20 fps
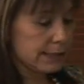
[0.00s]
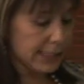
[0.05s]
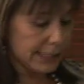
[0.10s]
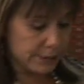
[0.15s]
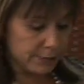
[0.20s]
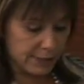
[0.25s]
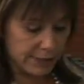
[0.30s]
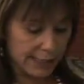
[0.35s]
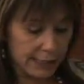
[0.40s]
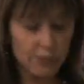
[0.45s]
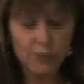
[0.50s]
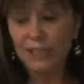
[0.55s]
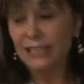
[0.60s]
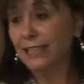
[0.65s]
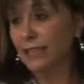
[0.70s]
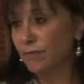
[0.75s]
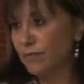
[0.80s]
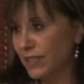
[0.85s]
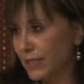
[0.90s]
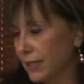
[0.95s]
sexual
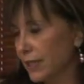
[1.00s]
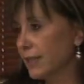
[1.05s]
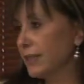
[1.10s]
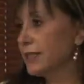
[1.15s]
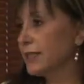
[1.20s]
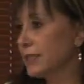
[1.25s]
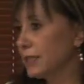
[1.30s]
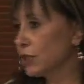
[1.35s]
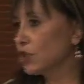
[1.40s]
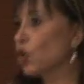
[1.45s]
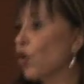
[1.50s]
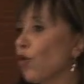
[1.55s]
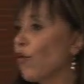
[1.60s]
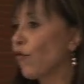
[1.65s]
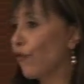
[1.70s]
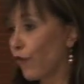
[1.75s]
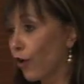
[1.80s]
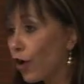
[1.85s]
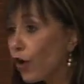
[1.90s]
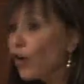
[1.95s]
transmitted disease
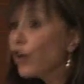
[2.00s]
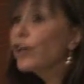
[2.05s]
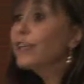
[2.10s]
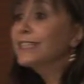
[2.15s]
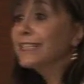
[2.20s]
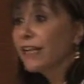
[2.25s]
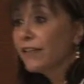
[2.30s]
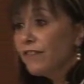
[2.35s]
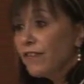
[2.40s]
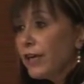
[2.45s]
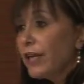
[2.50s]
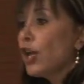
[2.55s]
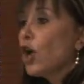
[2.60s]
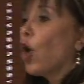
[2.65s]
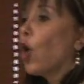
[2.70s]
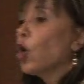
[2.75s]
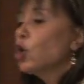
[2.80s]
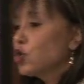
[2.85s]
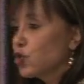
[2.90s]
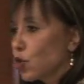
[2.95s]
or, or HIV
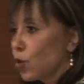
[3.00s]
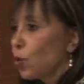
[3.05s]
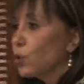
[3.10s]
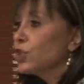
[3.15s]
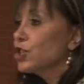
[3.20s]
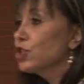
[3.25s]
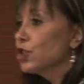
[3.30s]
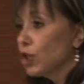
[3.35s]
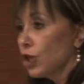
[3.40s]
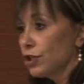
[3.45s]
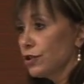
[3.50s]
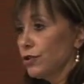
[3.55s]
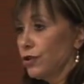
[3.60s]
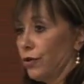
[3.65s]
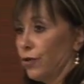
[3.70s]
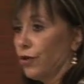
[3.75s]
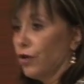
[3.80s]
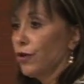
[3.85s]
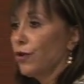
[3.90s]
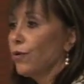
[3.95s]
also was not,
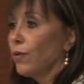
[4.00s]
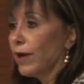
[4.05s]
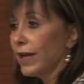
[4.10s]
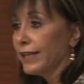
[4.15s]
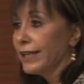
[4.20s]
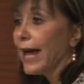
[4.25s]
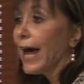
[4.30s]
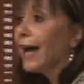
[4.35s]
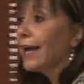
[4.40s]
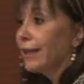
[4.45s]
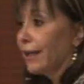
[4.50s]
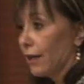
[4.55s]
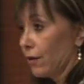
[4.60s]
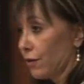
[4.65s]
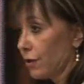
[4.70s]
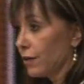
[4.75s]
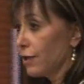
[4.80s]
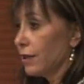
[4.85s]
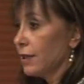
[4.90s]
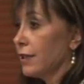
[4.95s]
you know, a
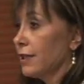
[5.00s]
dialogue